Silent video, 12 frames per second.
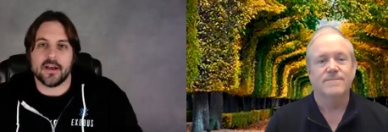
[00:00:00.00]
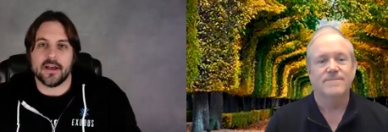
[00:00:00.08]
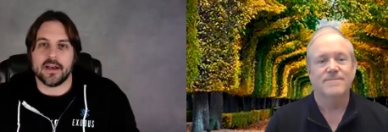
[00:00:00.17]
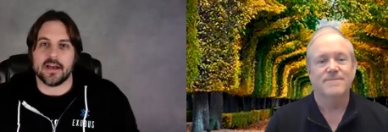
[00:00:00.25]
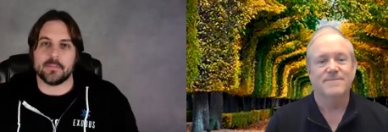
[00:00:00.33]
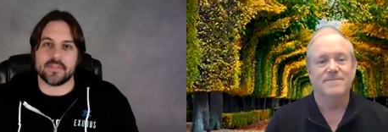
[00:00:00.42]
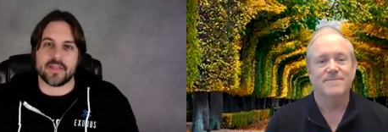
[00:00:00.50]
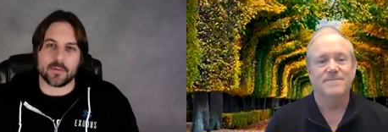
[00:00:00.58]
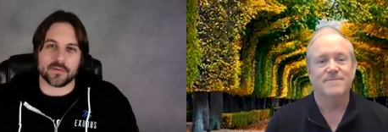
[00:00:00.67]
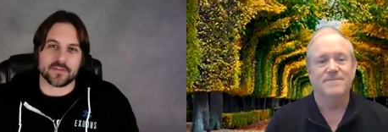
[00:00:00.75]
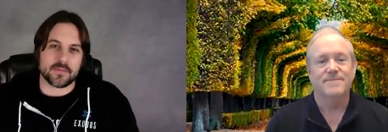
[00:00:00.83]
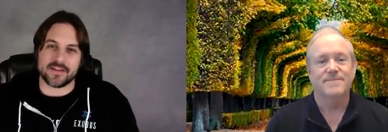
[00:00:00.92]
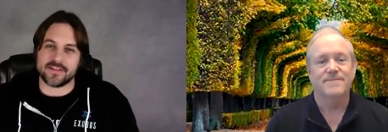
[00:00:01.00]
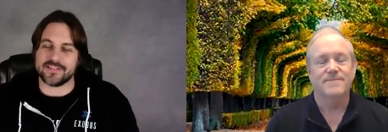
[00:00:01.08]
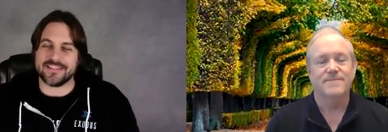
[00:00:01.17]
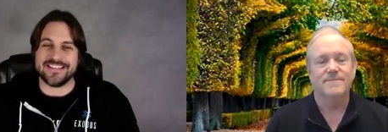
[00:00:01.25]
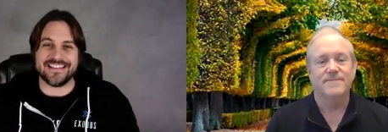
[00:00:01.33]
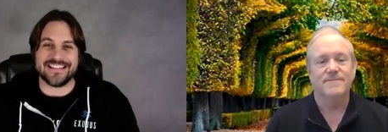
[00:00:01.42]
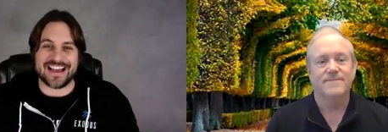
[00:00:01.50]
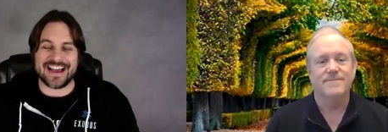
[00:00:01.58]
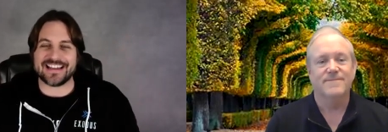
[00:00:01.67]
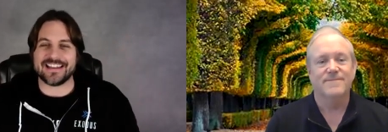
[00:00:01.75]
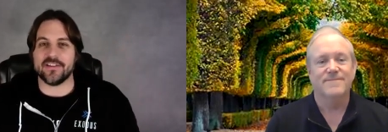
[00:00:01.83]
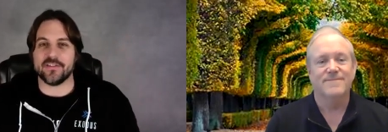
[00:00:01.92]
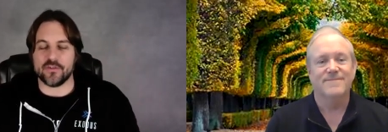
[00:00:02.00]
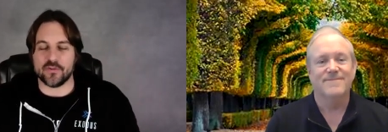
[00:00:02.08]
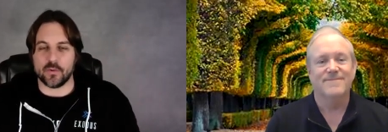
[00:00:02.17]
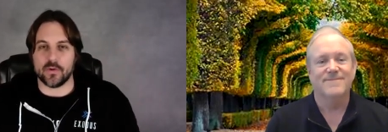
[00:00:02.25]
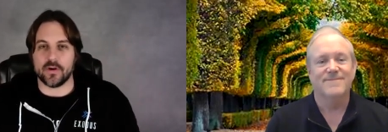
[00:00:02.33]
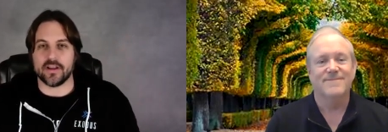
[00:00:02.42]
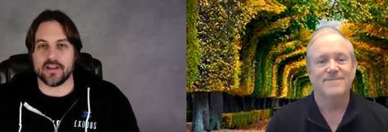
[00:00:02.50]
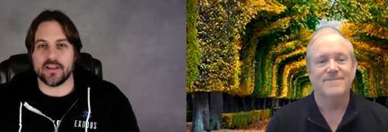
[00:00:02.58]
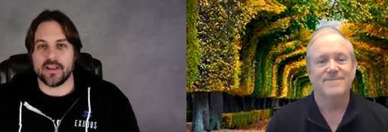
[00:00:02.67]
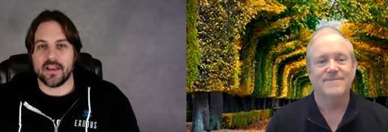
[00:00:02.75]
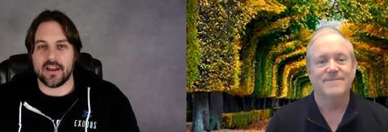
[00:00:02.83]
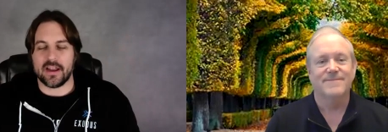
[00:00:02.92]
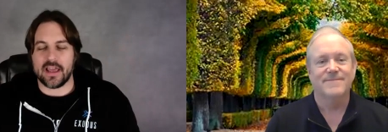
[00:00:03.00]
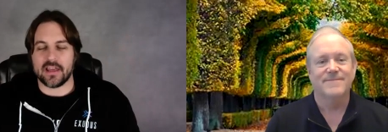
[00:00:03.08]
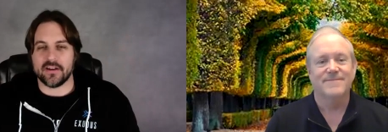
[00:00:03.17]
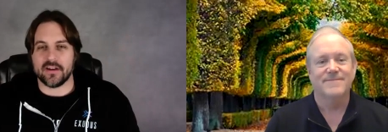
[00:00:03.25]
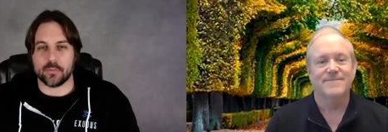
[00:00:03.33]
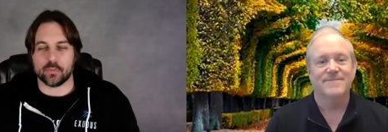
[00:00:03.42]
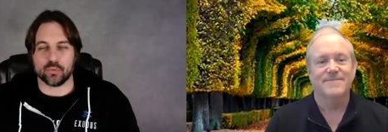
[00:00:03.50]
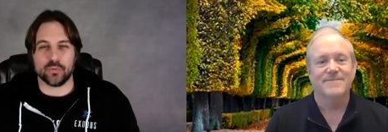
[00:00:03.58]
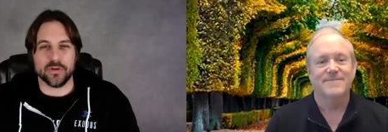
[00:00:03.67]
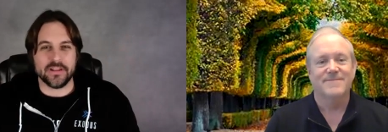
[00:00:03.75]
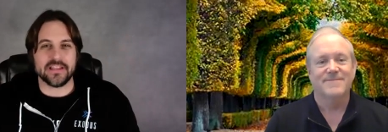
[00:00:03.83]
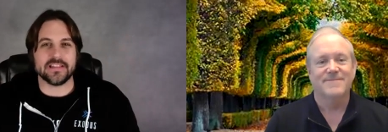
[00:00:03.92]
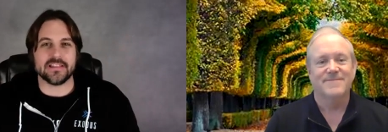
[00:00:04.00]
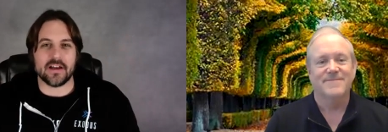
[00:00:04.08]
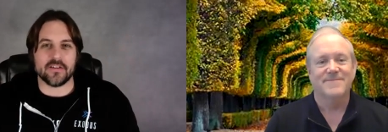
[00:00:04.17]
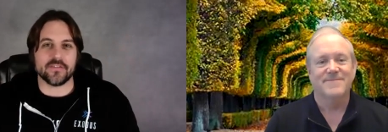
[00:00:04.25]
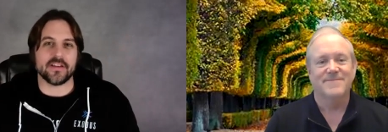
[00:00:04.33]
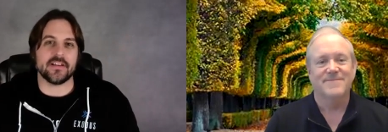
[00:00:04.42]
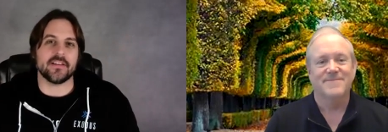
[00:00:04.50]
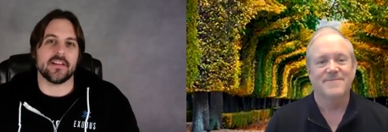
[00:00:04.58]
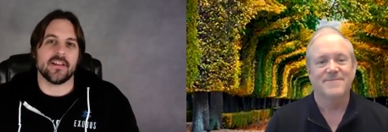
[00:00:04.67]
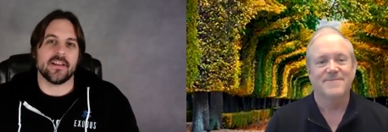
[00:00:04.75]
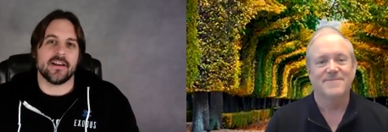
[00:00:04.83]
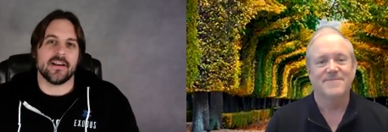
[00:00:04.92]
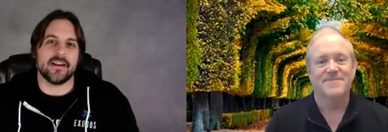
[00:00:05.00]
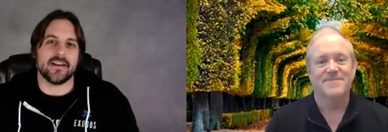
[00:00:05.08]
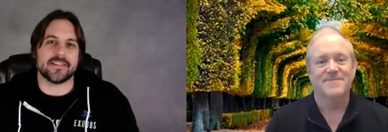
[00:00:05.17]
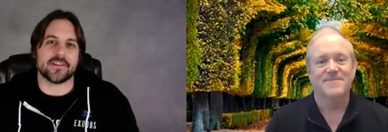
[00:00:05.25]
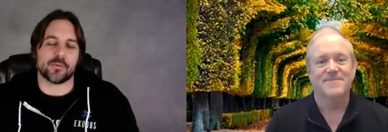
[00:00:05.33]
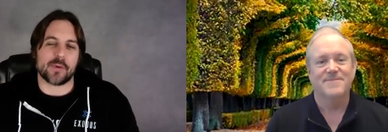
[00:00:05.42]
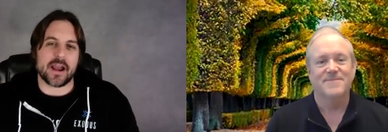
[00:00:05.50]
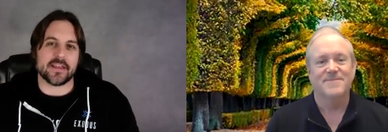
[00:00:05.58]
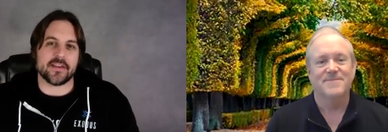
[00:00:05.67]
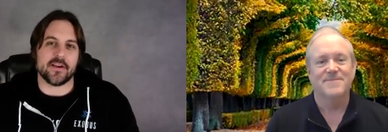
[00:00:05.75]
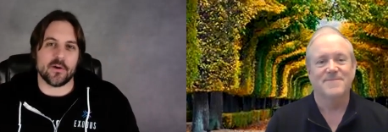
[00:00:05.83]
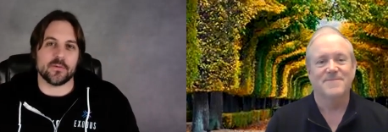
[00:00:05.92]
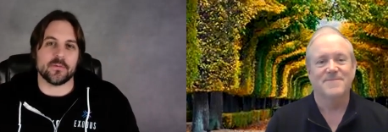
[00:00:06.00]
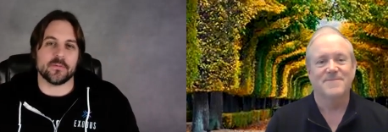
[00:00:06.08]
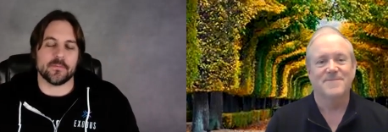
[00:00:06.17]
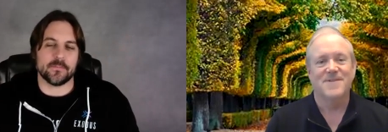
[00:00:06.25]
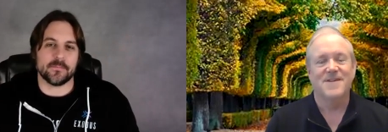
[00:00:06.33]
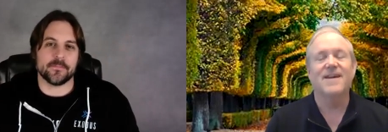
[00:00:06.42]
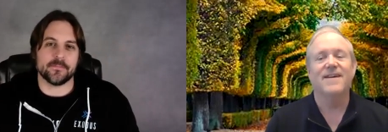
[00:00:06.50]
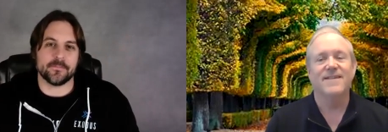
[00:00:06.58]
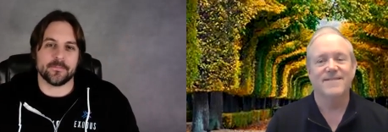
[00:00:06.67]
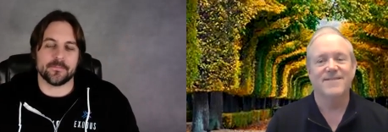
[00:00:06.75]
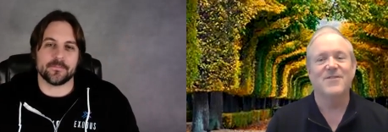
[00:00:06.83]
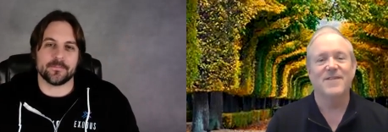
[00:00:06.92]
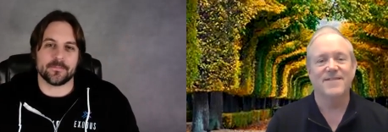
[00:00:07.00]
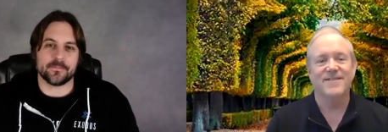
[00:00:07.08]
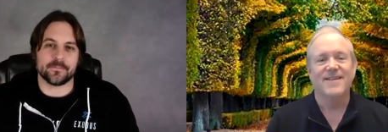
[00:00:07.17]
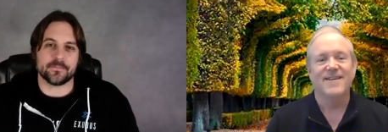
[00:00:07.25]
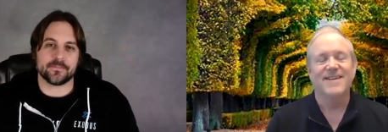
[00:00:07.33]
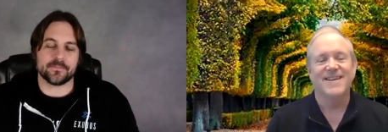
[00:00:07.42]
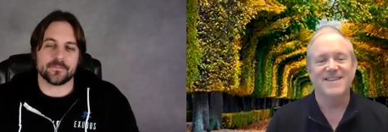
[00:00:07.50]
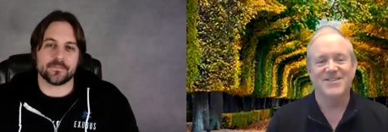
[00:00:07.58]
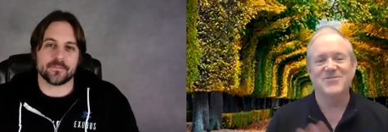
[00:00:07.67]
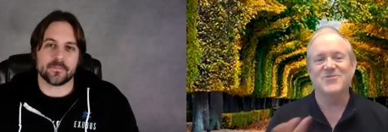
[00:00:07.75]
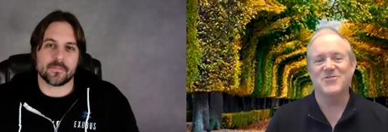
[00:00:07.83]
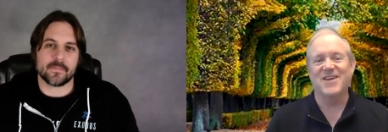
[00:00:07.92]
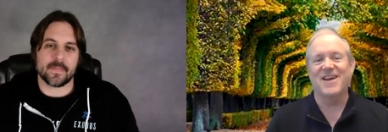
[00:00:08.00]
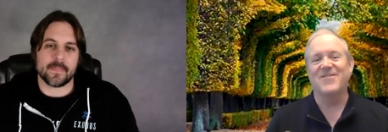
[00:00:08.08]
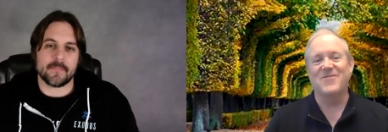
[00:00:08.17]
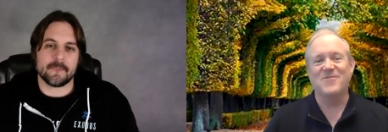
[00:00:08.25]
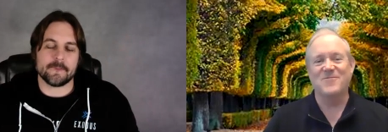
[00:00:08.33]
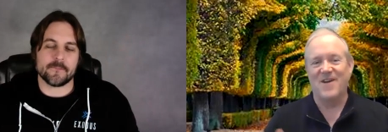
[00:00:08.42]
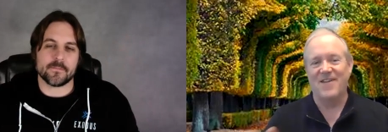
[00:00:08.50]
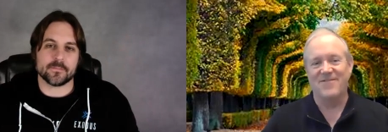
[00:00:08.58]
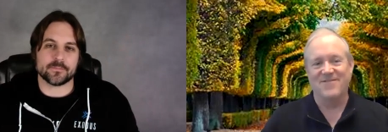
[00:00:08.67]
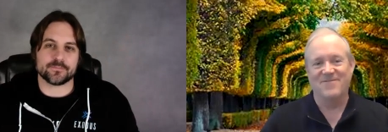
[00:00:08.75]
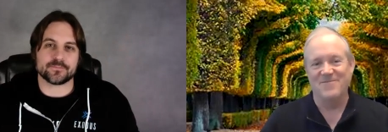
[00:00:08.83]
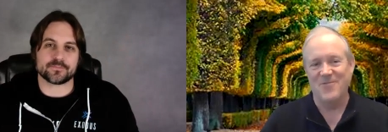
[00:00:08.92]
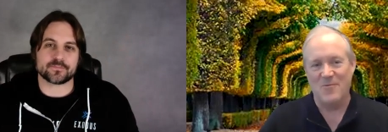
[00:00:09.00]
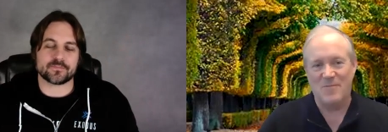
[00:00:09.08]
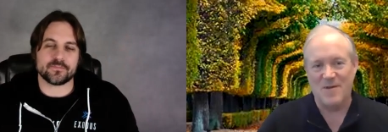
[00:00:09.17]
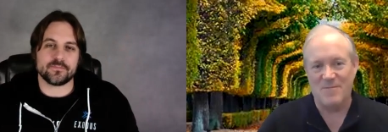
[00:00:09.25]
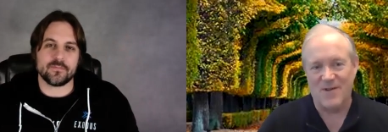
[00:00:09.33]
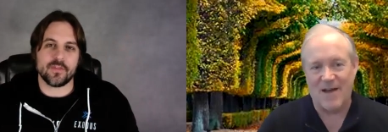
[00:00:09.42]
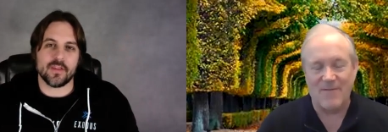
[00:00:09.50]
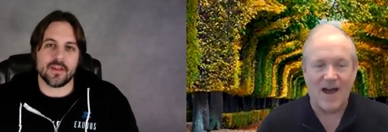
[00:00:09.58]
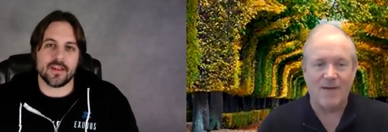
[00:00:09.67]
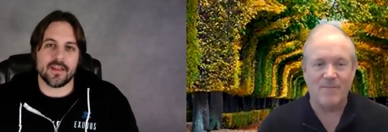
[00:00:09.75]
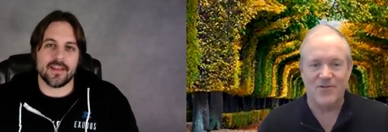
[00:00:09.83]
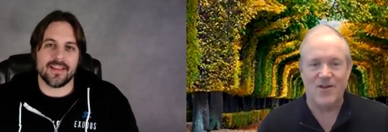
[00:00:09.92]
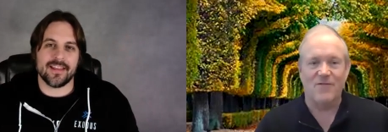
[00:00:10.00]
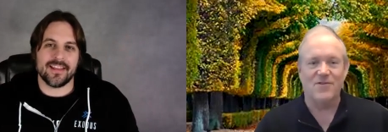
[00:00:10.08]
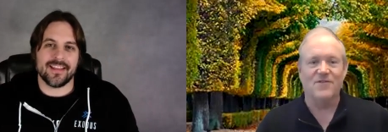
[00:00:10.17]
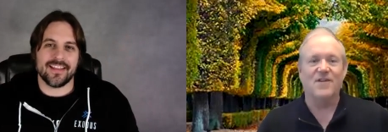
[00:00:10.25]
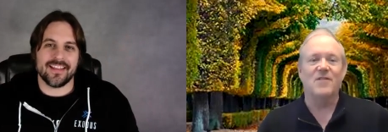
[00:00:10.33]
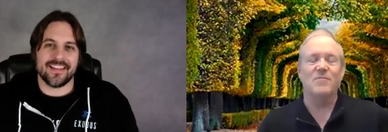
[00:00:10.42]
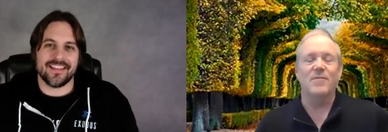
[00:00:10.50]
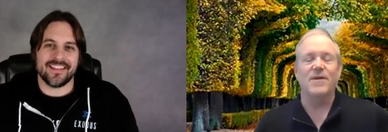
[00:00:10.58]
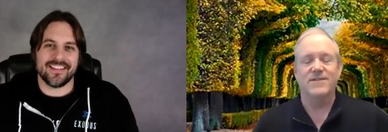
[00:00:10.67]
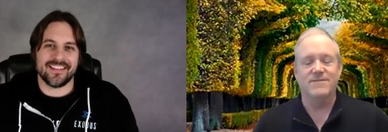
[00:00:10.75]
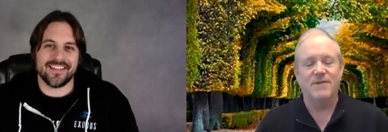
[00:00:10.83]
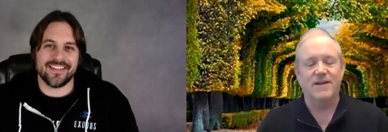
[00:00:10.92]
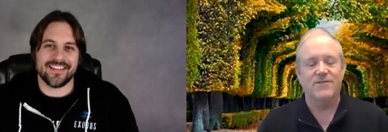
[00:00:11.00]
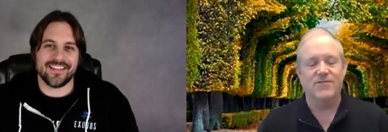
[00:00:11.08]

Speaker 1: uh, but that was something I just did not enjoy. And I ended up really loving uh, to
Speaker 2: write code. Yeah, no, I, it's interesting. I know I know people, I'm, I'm a software developer by, by